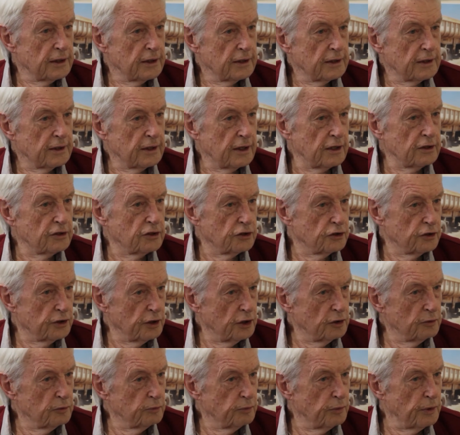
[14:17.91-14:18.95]
crushed
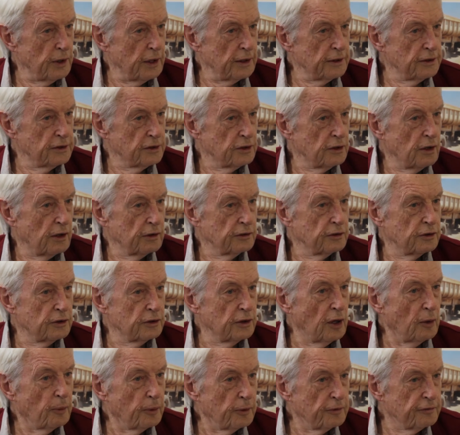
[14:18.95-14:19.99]
stone base on
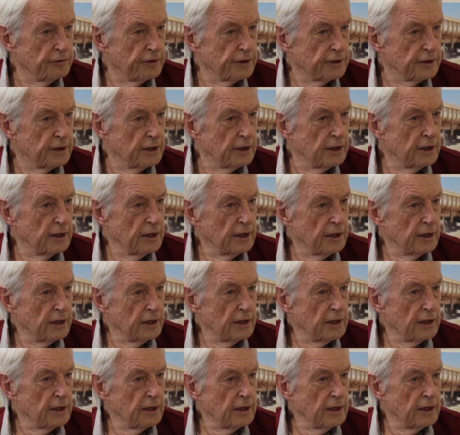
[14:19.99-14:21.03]
top of it
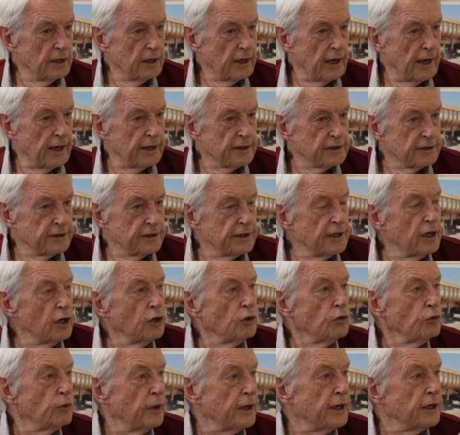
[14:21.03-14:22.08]
has
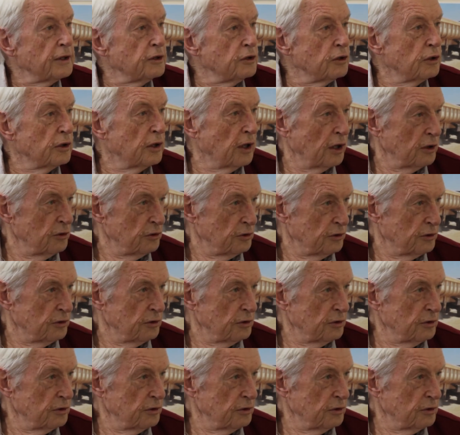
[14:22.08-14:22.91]
nowhere to go to.